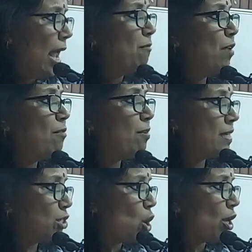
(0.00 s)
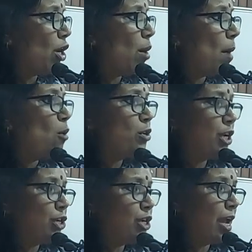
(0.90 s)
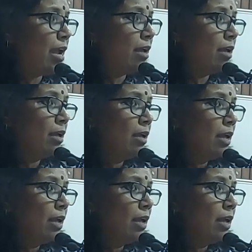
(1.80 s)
Everyone was talking about Nietzsche,